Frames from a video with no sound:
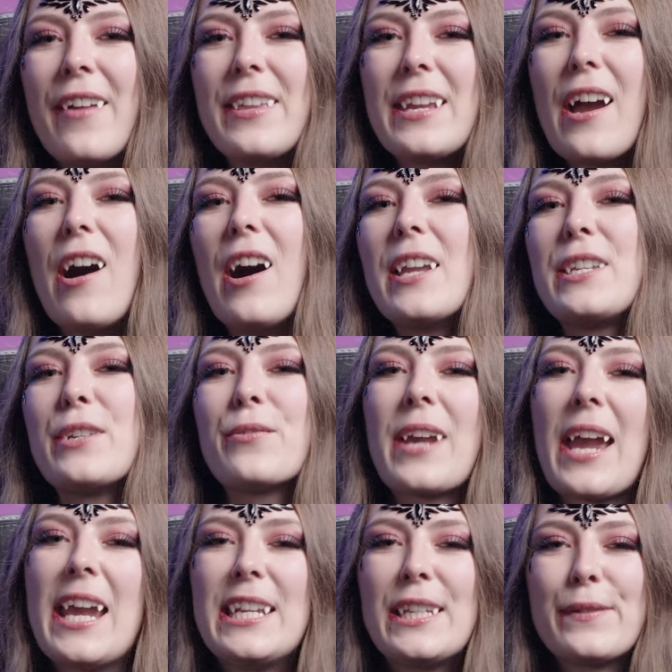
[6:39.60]
the ideal
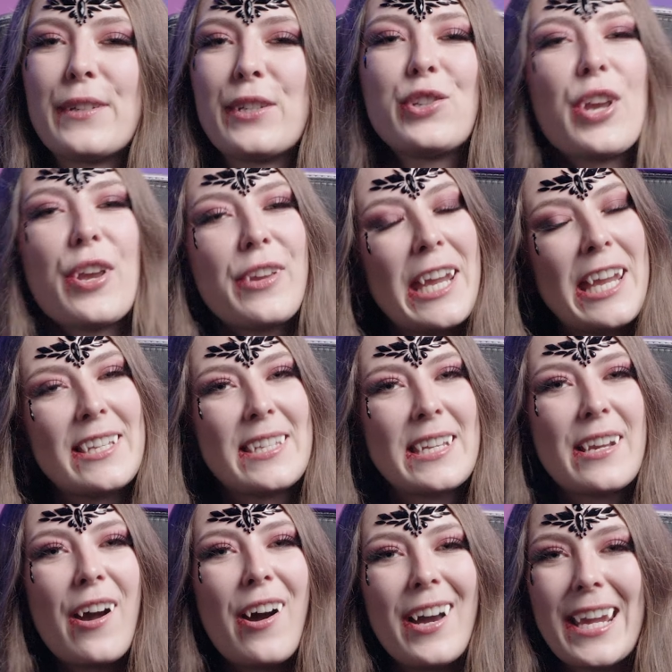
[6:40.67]
case for
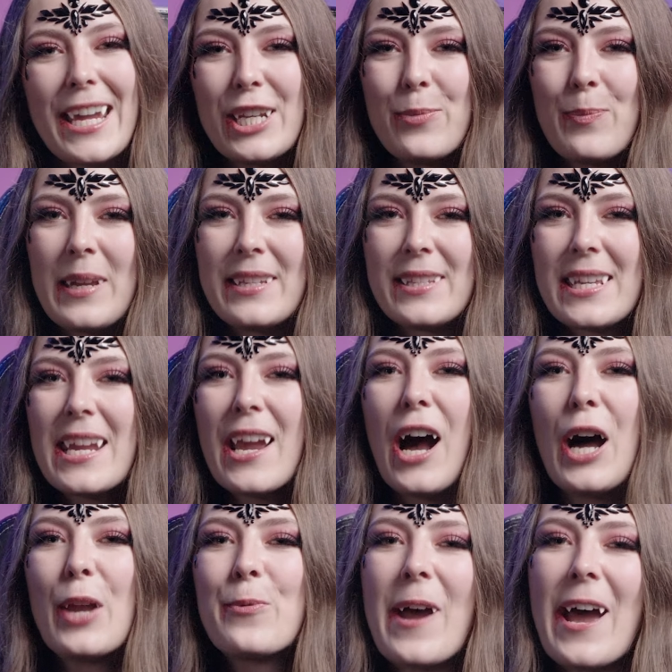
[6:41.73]
showcasing high-end PC
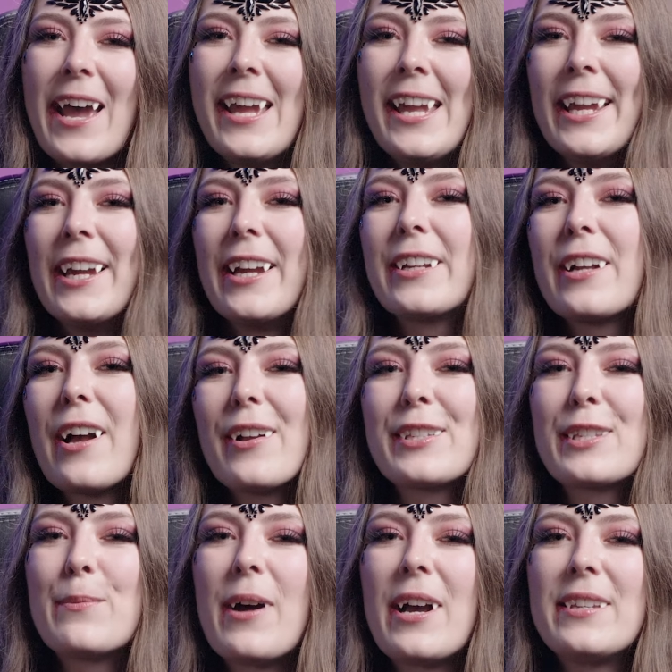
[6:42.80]
hardware, and
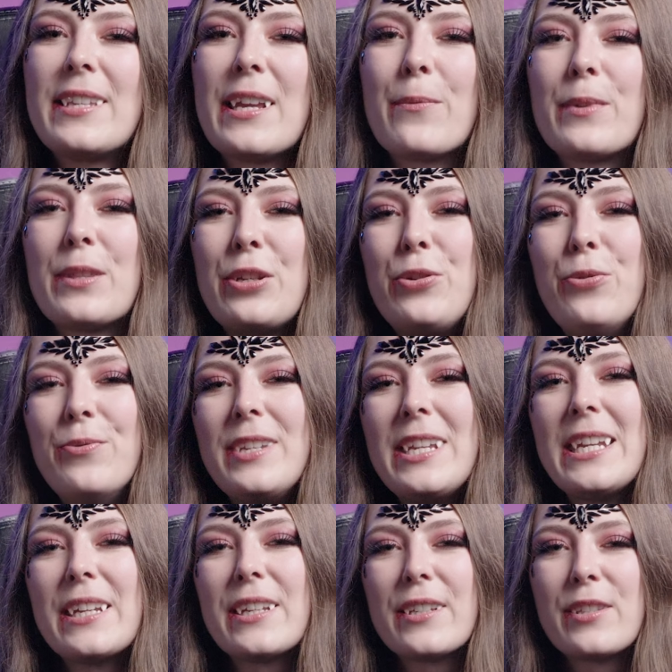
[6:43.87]
customized it with a
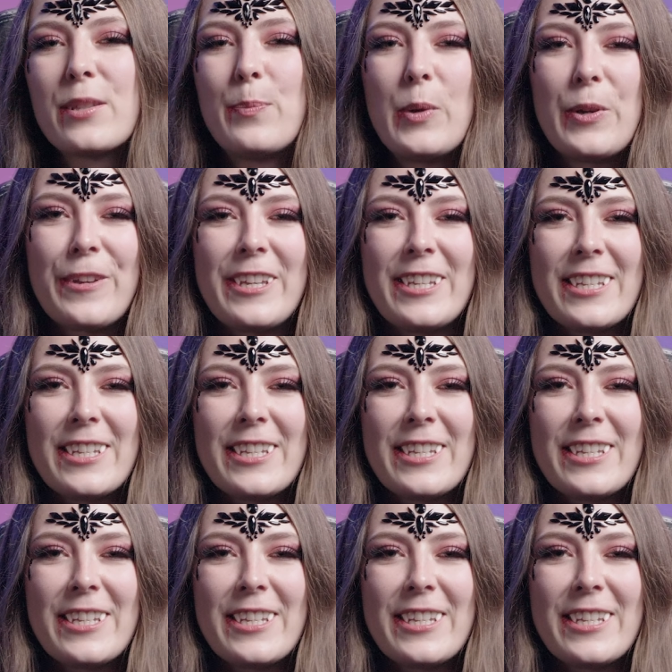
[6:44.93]
unique spooky